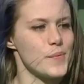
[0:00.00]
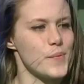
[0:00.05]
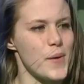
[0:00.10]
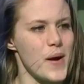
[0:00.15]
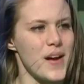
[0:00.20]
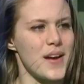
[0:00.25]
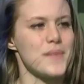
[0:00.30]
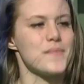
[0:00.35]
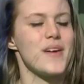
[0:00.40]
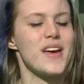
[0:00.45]

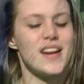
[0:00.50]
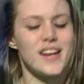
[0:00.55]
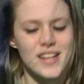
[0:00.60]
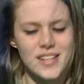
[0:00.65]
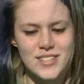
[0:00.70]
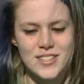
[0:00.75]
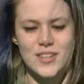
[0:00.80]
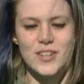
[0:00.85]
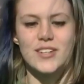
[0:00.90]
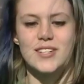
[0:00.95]
My
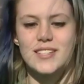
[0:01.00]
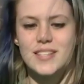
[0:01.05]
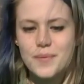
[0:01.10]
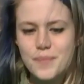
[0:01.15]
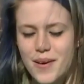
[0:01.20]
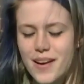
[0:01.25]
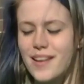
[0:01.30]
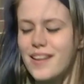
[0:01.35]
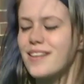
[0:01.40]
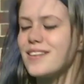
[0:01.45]
main concern
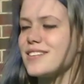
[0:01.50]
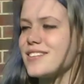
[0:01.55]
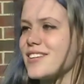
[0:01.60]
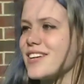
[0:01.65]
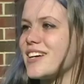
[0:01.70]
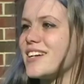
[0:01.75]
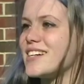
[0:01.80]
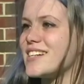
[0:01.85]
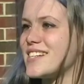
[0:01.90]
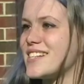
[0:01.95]
is that my
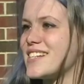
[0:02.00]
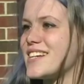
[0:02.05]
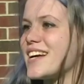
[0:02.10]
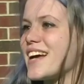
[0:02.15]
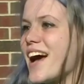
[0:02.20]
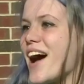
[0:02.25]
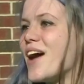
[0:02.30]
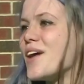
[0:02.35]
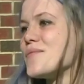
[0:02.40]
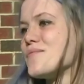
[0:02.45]
ears are going to
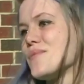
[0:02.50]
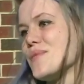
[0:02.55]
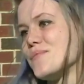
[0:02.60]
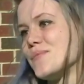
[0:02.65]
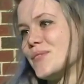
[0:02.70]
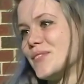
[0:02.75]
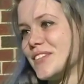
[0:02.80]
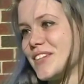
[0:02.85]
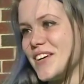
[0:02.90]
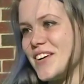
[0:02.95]
stick out and
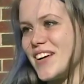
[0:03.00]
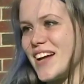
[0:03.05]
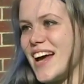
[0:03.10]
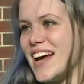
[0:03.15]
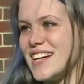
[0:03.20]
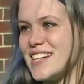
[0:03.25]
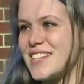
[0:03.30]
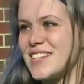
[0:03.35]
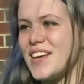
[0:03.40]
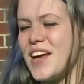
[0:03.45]
people will
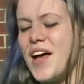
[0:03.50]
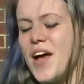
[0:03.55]
notice,